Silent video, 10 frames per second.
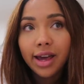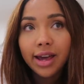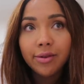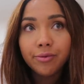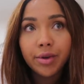
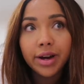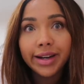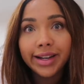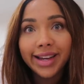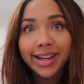it
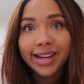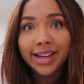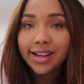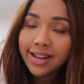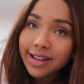
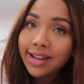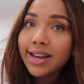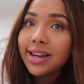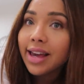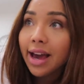really
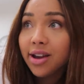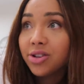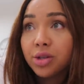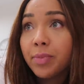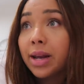it
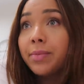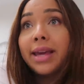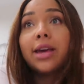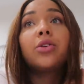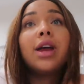just made me
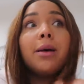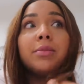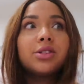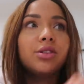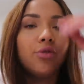get on
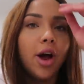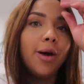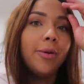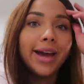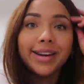Amazon right
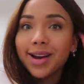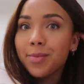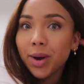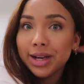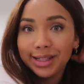away and
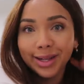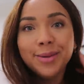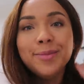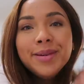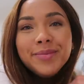like buy
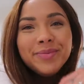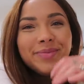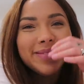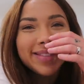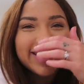some.
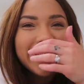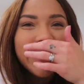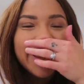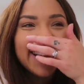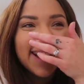
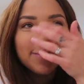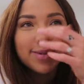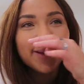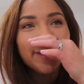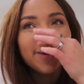I'm
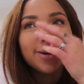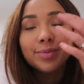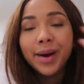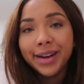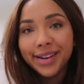so
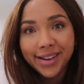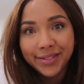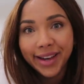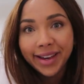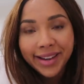old, but I love
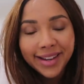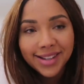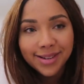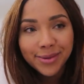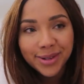it.
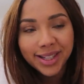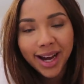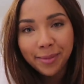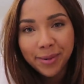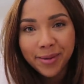Some new
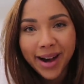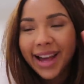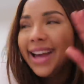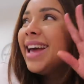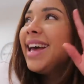
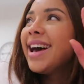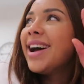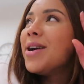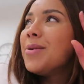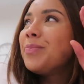Tupperware.
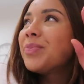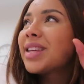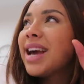And